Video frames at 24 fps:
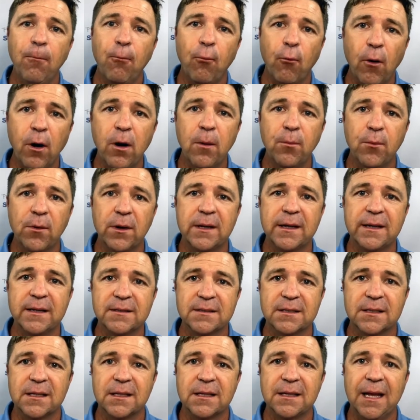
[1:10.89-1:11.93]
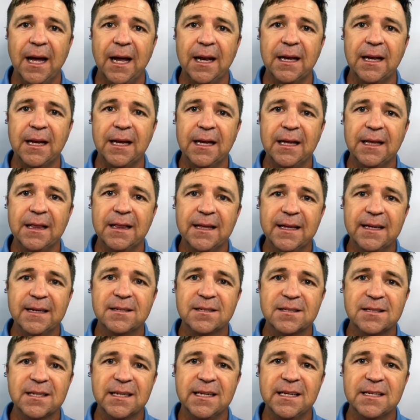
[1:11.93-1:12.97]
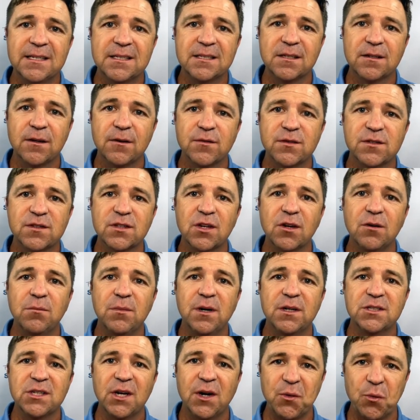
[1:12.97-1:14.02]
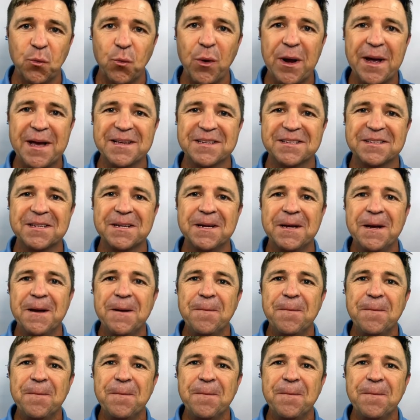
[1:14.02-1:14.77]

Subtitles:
appropriate is it that in this season of so much unrest